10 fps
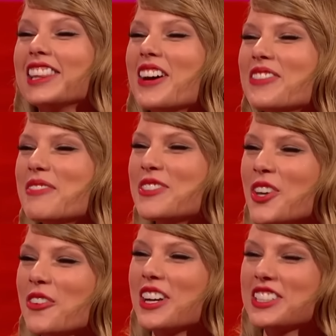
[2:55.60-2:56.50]
love them
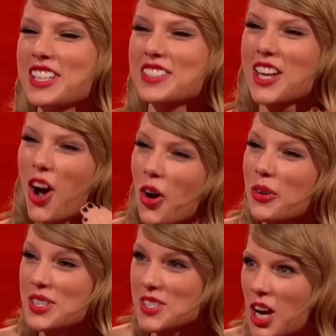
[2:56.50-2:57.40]
so much because they
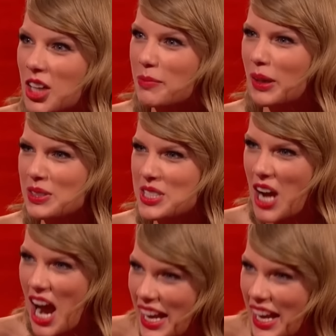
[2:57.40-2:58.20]
always talk about dying.